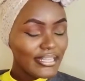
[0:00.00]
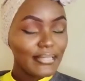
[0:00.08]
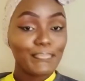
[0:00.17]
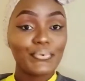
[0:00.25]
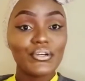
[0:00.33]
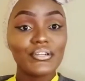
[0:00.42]
the
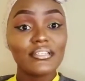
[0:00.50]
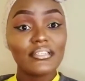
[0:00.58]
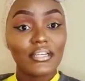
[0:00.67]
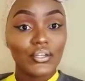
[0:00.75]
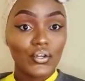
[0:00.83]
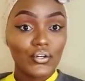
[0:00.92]
pros
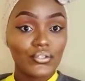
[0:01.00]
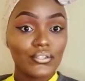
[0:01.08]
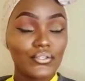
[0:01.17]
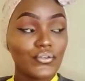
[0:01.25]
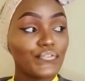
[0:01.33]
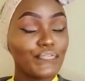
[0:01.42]
and
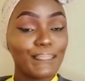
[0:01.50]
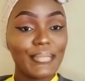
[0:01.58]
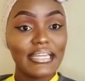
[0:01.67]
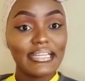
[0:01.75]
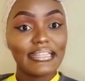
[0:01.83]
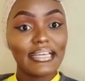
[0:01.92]
cons of
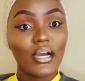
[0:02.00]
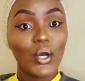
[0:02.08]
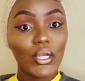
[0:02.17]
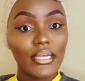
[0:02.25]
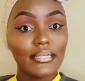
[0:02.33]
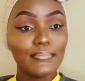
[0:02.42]
being the
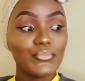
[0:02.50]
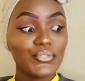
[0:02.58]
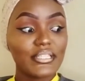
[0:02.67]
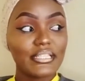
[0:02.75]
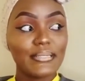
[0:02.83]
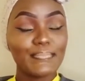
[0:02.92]
only
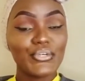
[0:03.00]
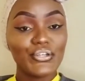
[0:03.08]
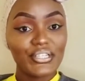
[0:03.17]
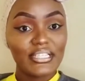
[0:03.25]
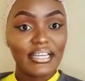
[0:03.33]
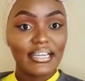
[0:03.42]
Muslim
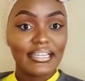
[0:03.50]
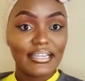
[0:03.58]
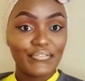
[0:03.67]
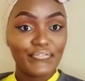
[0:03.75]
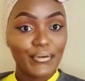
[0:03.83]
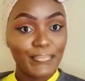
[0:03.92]
daughter in a
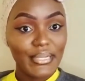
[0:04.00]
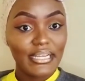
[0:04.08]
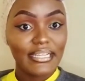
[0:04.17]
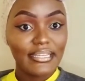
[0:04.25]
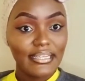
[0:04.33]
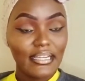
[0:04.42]

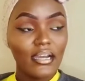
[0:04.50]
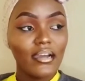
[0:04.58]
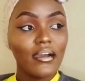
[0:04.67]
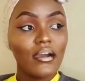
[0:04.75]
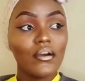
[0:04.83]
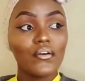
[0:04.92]
family
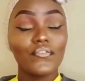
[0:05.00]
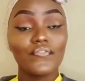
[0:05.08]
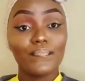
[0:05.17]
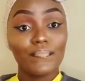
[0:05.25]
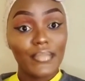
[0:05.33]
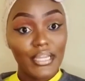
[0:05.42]
of
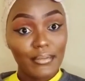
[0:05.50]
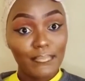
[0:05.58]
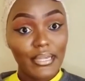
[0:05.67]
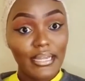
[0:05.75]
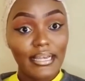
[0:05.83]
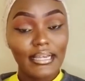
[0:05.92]
many
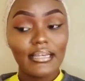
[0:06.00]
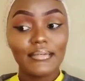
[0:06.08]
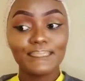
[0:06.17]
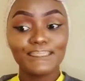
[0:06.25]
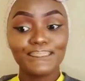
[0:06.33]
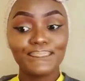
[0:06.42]
male,
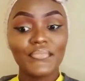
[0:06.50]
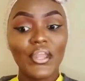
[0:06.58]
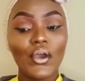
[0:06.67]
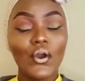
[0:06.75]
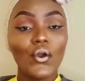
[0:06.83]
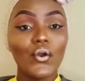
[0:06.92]

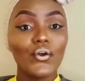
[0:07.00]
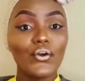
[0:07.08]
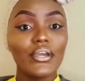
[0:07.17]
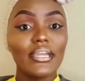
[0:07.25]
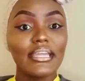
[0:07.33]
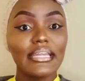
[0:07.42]

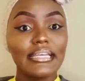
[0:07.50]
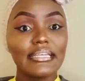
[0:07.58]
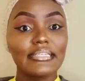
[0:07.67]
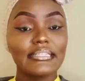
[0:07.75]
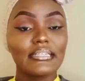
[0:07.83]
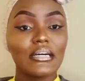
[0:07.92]
or
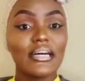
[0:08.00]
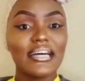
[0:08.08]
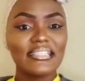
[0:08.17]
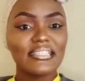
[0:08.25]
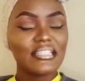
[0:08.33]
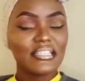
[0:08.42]
in
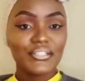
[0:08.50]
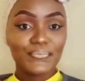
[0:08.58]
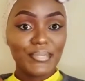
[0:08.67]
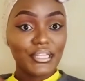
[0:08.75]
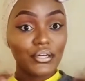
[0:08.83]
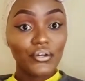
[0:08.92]
as in just
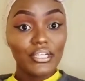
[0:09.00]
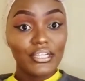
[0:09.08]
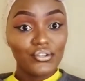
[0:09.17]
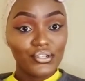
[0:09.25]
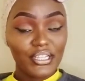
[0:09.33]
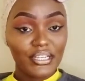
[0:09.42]
being the only
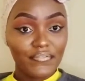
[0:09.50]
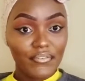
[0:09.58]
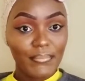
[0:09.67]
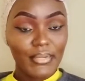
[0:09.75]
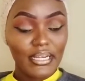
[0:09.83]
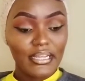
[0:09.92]
daughter in a
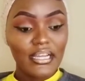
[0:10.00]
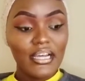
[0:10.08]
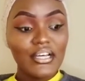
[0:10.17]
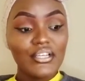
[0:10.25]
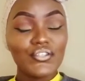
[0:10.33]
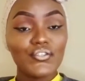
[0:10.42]
family.
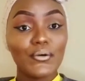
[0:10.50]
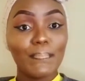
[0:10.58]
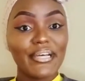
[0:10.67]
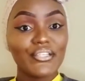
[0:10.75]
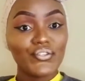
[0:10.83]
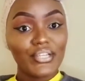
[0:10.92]
So
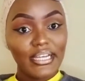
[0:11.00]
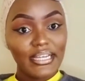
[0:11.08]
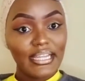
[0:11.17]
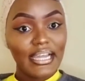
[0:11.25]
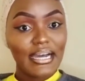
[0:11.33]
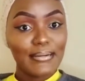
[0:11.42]

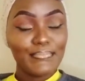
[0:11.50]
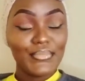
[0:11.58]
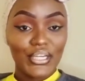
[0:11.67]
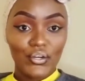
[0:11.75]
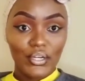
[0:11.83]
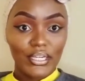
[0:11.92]
personally, I'm
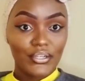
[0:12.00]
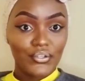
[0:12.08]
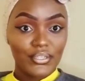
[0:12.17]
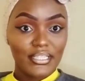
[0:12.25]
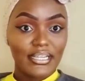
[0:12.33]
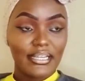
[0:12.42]
the only
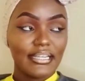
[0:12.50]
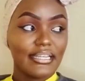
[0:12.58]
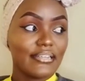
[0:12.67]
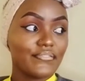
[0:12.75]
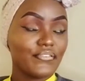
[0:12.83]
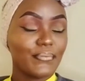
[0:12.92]
daughter
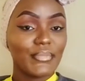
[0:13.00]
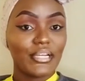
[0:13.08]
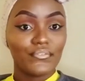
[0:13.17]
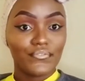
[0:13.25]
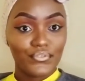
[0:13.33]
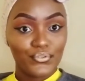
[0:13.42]
in a family
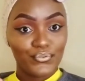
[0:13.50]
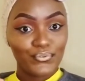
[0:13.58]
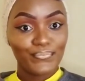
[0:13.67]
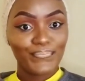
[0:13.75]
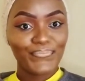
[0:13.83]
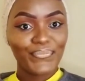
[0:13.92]
of two.
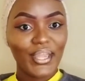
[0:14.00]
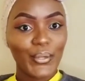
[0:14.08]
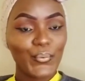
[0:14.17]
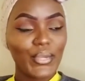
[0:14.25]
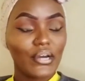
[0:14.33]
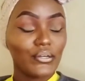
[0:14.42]

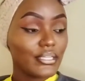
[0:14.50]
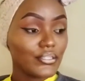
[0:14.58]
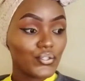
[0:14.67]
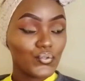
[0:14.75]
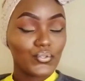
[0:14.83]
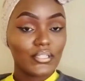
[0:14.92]
We are only
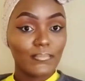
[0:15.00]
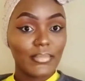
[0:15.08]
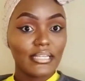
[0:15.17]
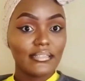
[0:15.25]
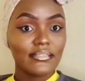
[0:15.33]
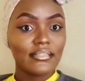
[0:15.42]
two
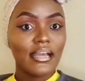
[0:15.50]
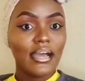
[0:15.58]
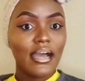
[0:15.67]
siblings,